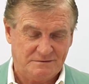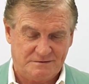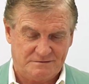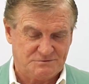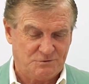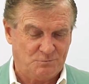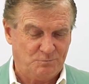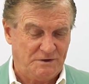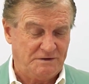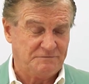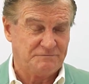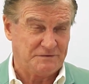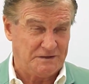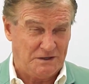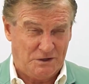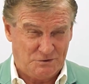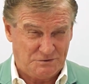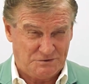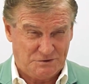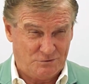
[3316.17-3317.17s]
It's a win for
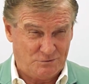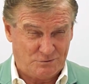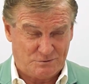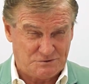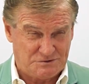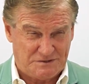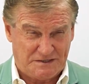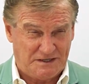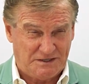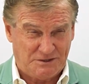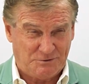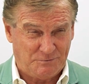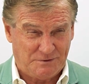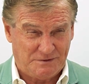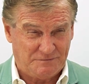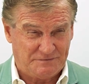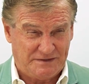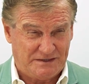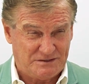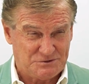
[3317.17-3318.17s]
the hotel because they're getting rid
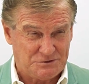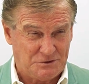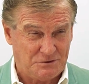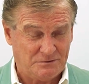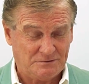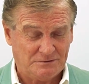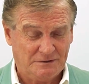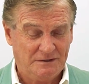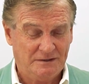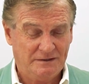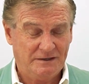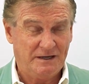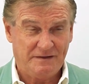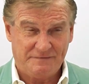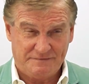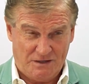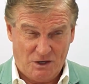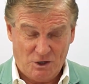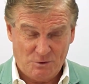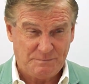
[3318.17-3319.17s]
of dead stock
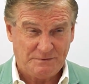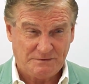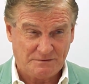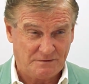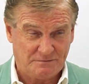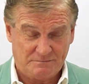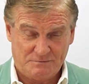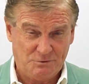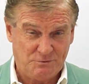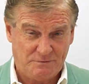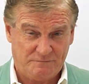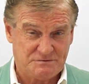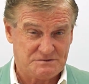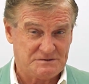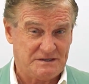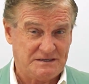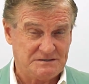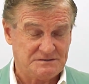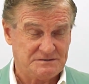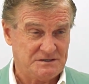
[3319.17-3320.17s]
and hoping that whoever
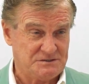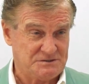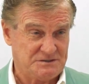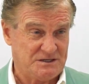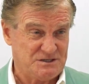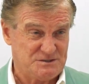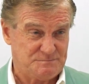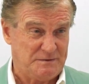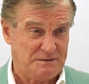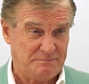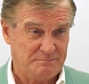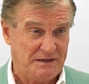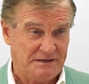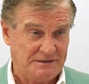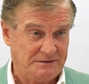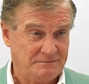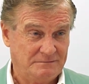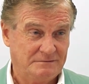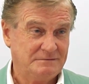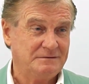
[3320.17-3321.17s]
stays there is going to spend
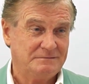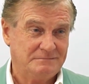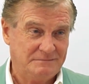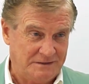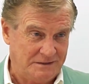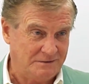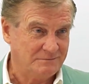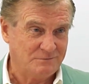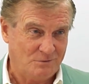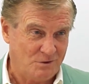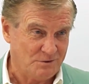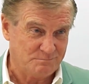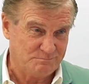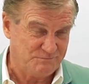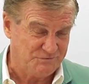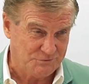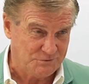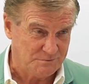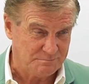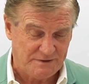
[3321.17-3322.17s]
money, you know, on yeah.
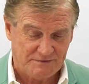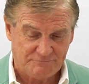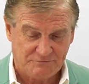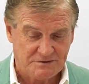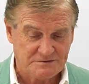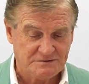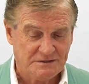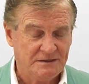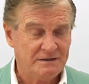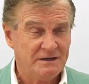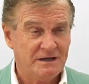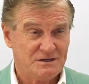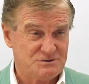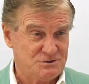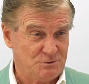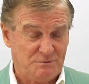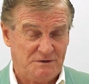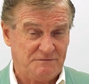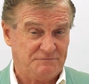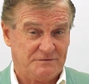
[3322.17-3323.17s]
food and beverage. It's
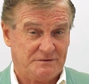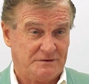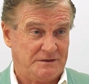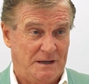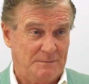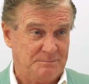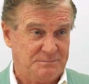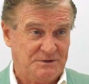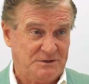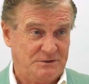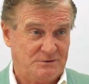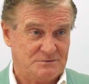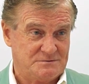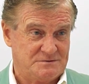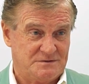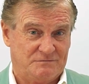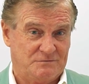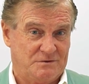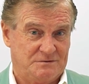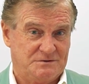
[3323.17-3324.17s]
a win for the company because
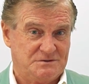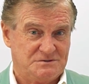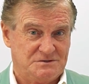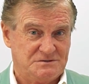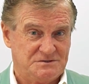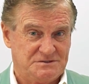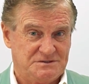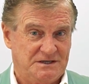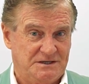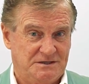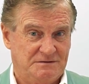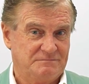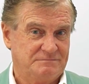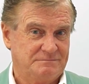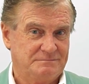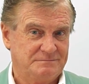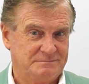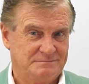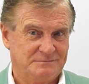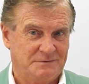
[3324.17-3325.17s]
they've got this incentive
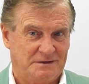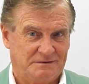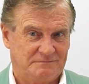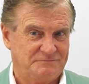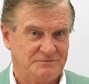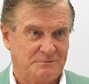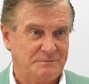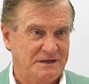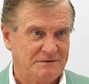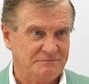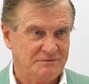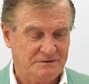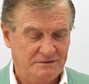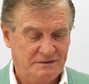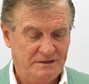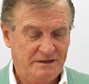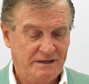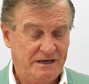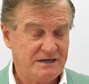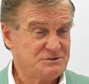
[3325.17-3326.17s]
like from heaven.
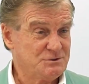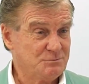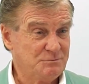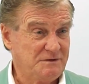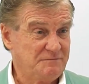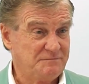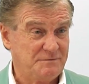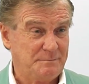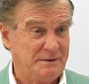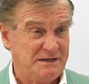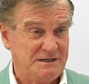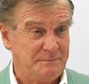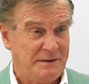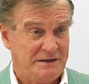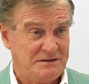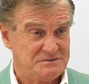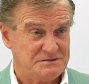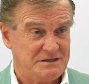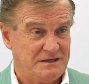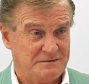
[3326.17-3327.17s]
And it's a win for Betty
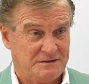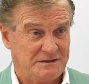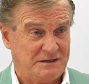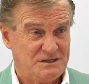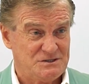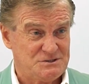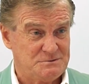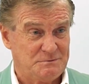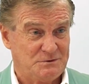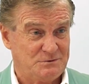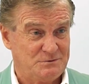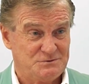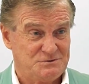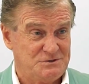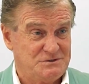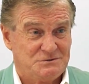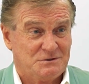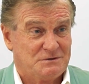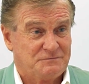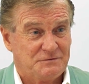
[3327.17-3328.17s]
Bankstown, the customer, because
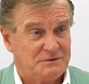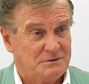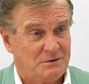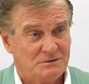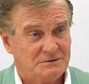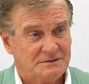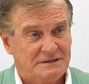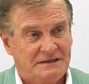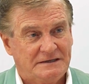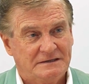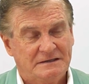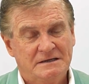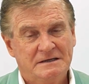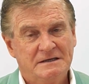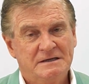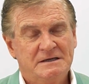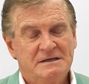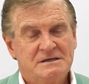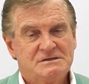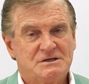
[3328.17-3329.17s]
she's got a free holiday.
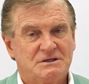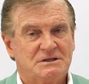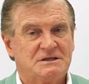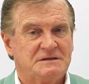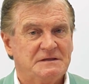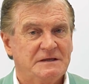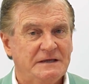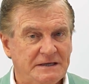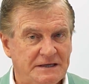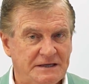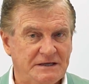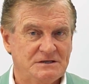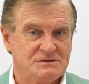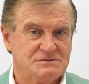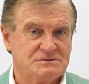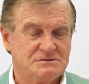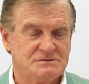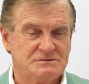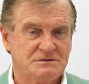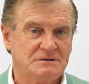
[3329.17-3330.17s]
So the thing is,
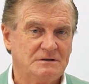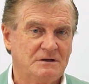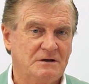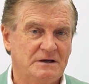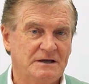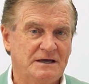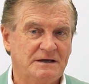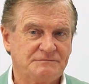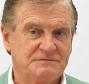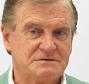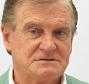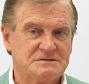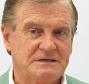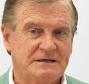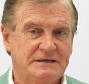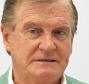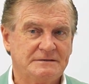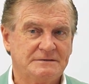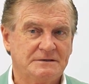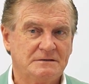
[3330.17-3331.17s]
is that I have to
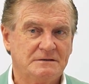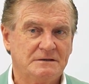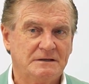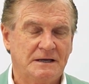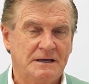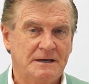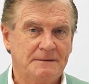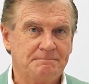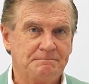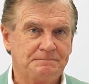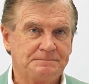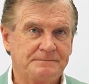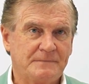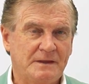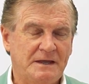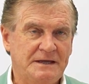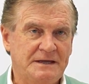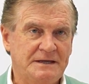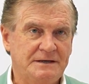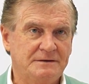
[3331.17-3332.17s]
say that um,
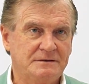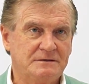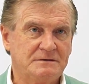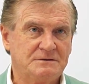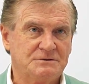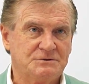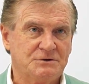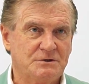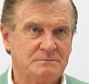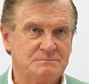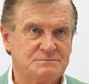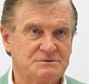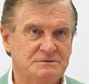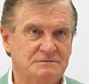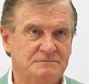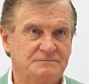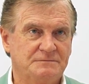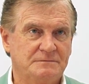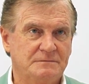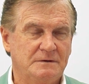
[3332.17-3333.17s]
in terms
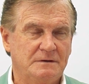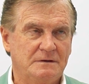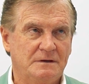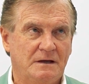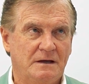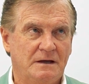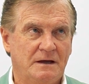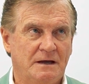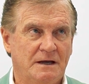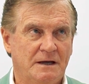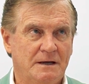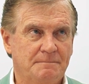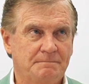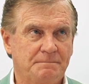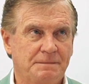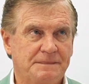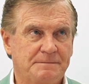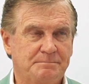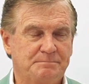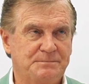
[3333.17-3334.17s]
of
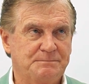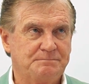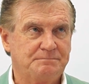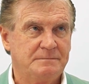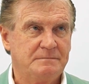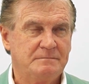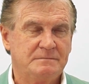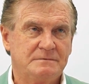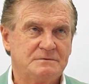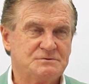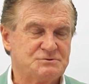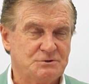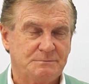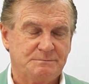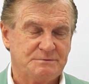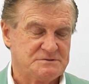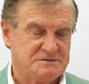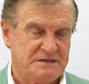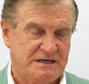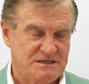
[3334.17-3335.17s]
um,
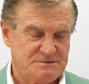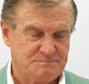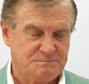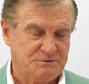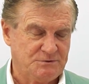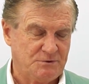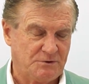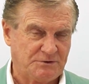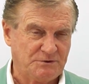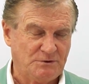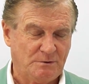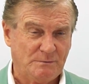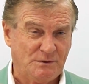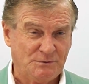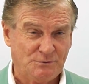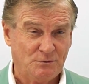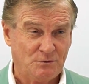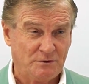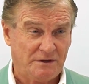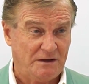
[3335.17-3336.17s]
super salesman knocking on my
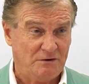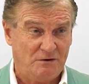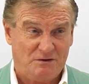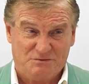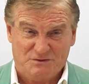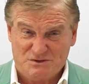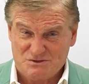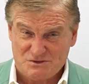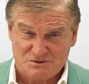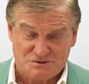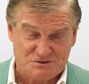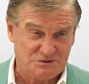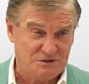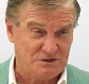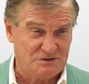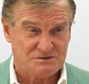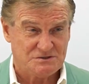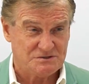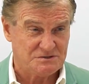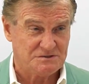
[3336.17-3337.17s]
door, go, oh, this is the
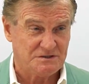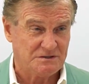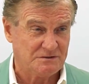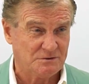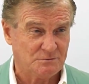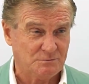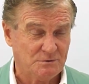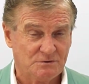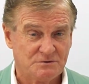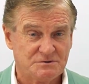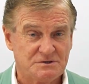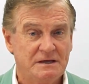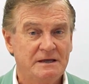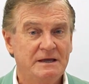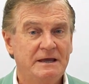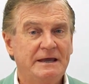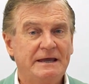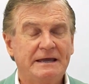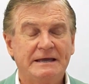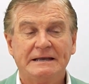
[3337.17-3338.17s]
easiest thing in the world. So
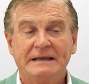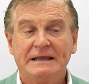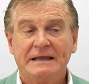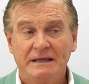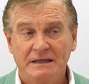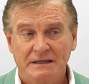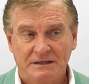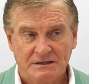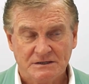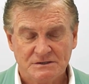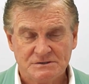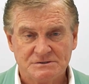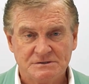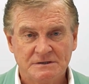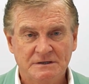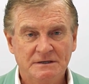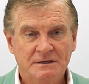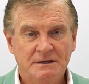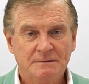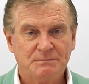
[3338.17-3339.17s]
it
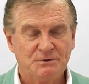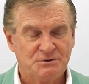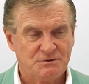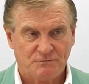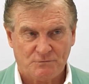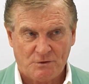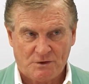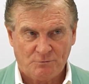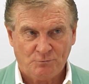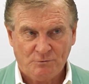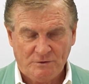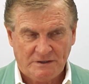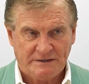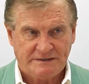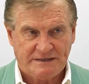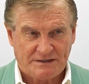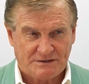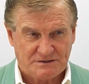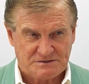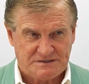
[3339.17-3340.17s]
is, but you've got to
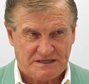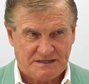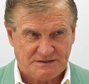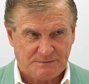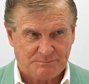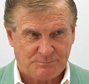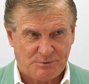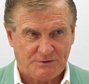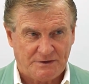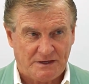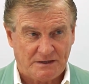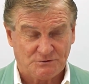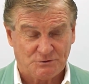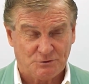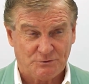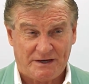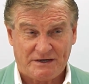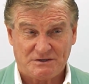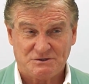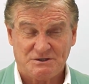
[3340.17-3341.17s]
really understand the product
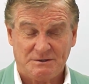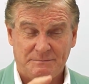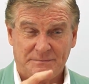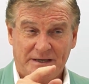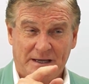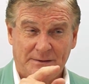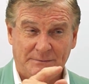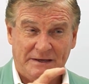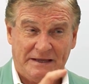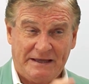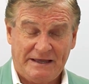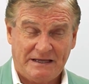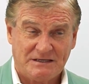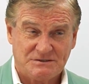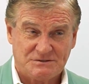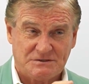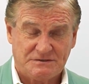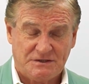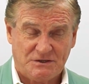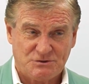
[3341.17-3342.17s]
to actually be able to
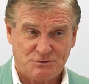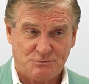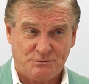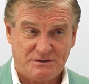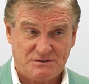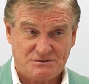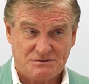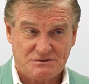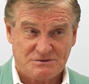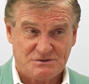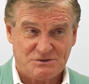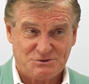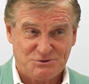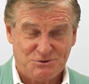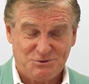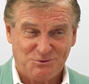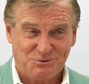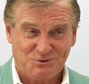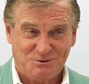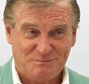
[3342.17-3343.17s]
answer those questions. It's
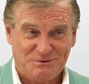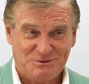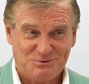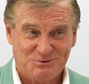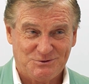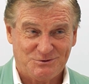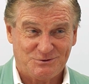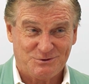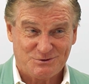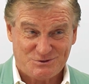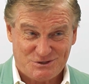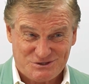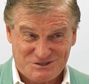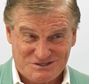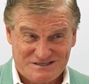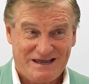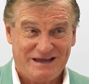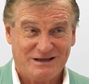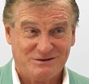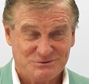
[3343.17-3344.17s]
too good to be true because it
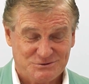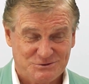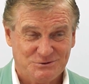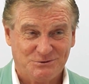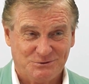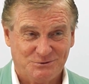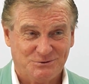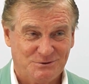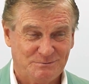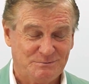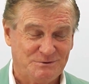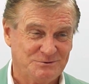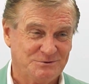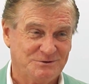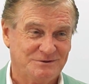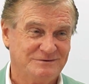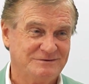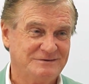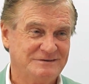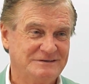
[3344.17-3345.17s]
sounds too good to be
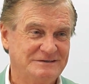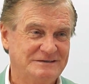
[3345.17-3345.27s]
true.